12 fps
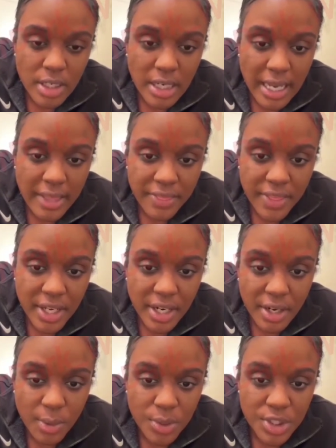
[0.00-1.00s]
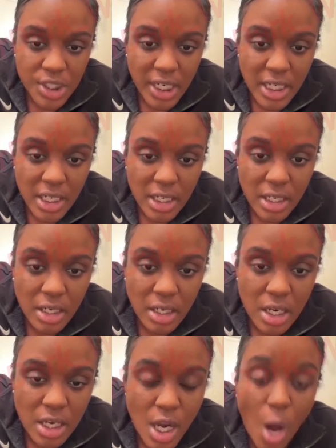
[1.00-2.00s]
got there with Jaidyn.
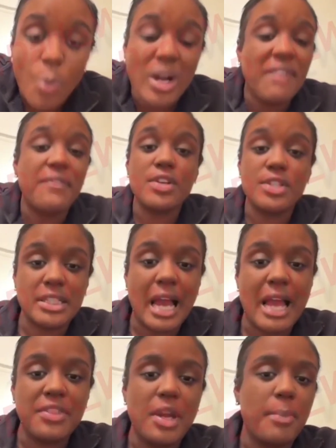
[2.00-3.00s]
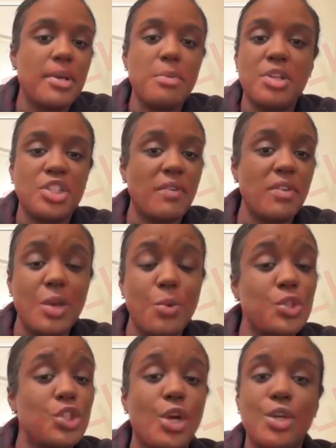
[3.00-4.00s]
No, when I first got there, pretty much everything
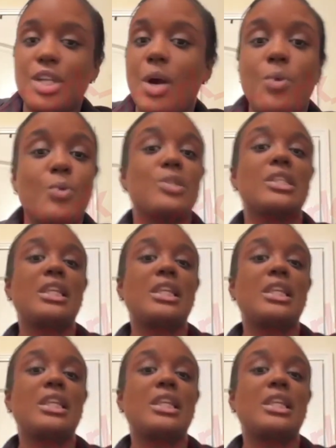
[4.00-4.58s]
was turned up. We was